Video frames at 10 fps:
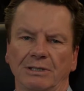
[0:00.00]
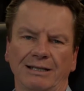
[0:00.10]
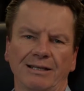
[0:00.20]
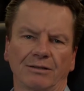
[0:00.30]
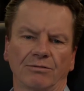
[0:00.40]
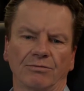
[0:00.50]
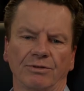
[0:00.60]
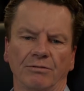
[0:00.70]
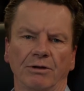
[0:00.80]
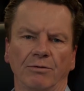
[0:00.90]
I think the,
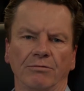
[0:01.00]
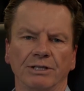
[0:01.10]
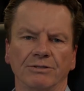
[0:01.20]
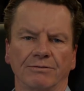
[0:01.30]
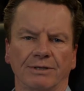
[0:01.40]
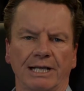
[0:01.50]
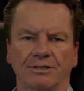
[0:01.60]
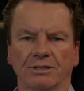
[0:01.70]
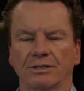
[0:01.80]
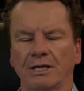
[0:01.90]
the real reason for
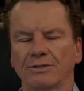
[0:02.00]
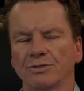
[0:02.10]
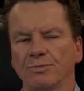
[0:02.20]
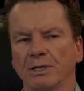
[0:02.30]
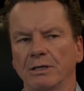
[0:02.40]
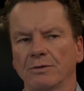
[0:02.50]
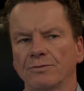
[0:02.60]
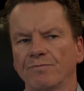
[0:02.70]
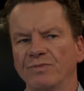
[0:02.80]
that success is because